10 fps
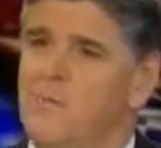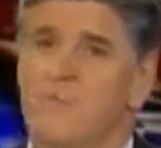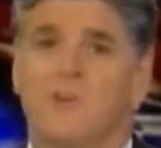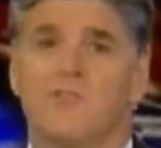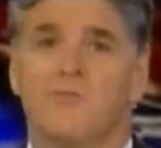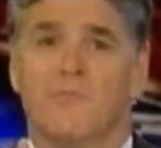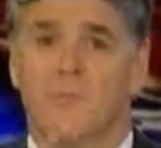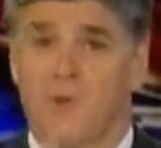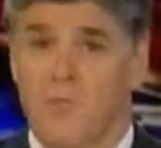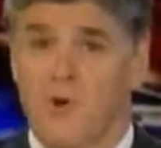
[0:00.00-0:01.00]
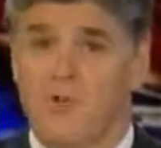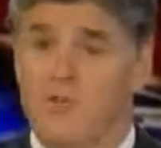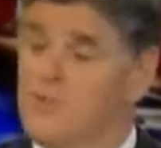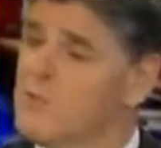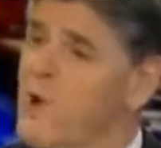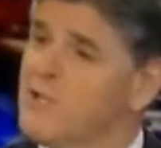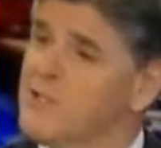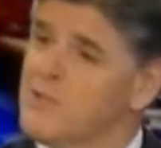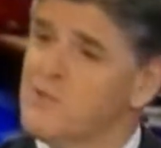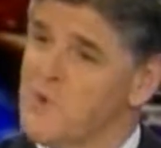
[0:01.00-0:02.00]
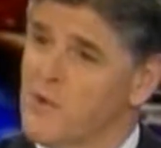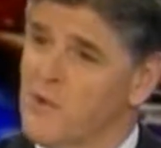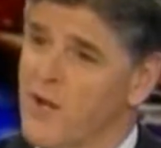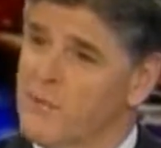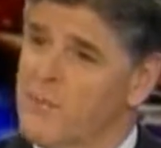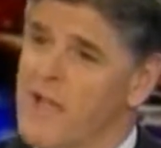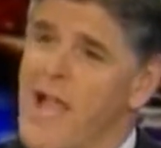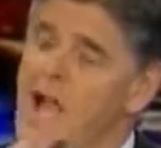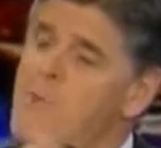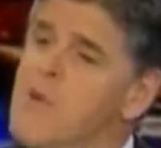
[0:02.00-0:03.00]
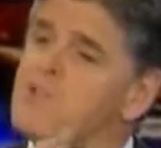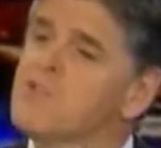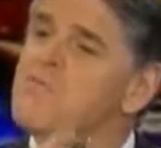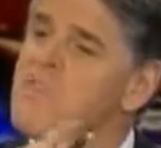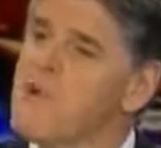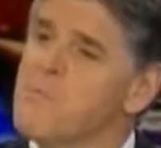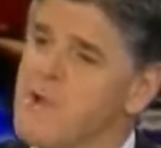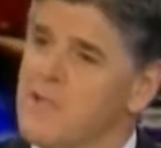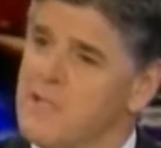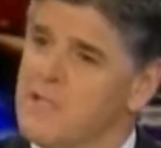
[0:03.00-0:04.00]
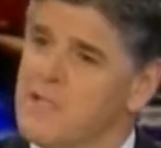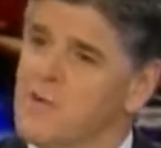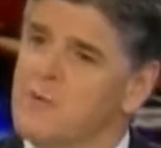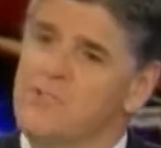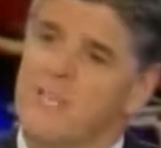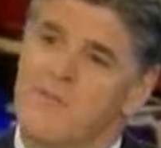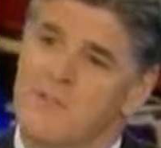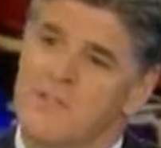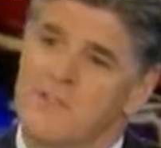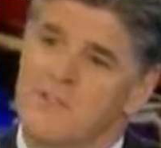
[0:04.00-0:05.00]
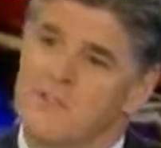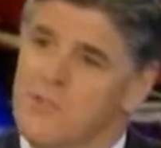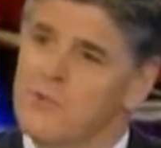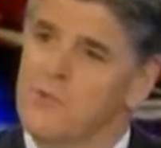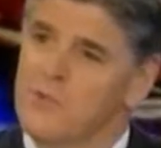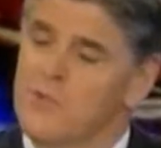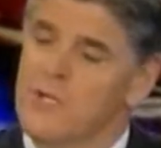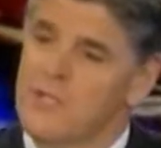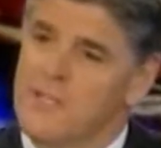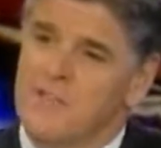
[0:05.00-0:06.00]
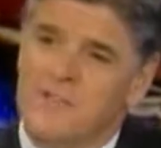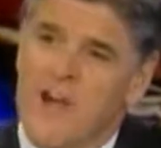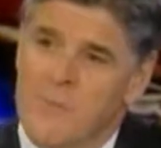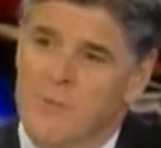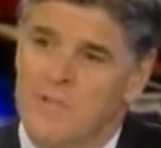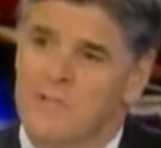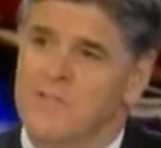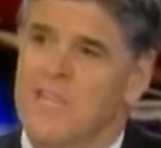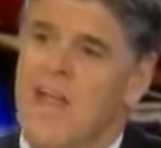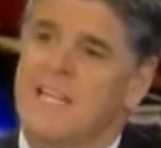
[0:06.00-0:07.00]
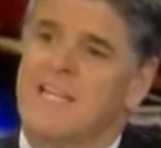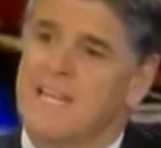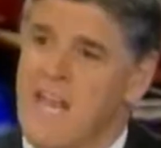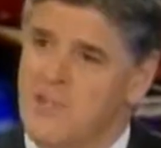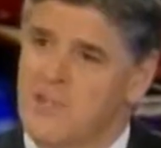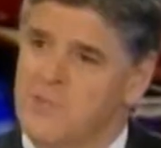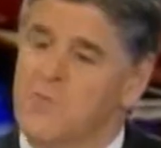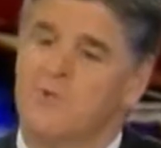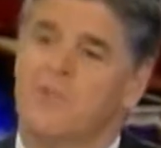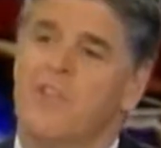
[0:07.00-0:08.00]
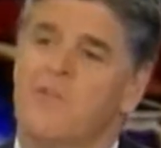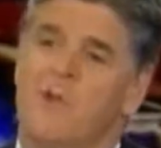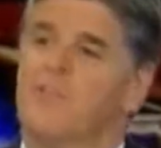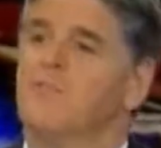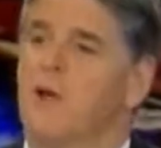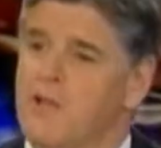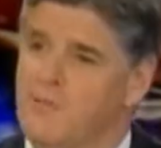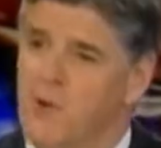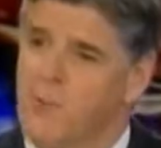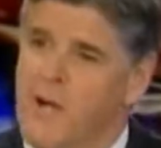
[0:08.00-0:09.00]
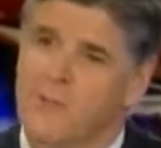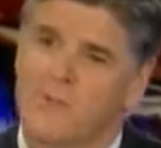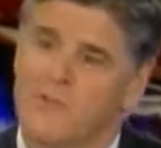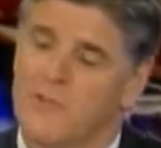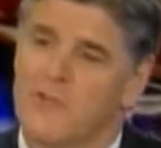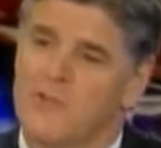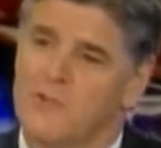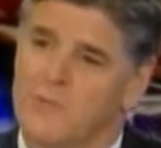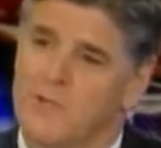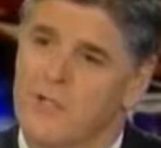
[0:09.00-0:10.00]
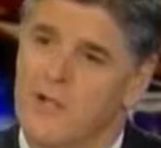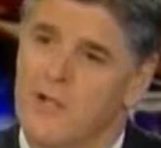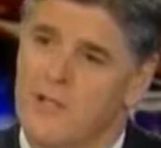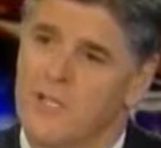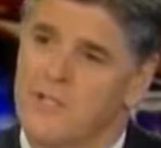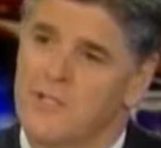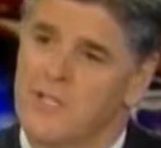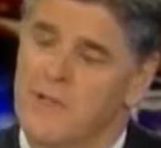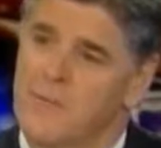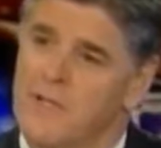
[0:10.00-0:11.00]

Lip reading: Because for the person that's watching this program, how much of their money was given to these companies that had connections because they raised money for Obama's initial election campaign?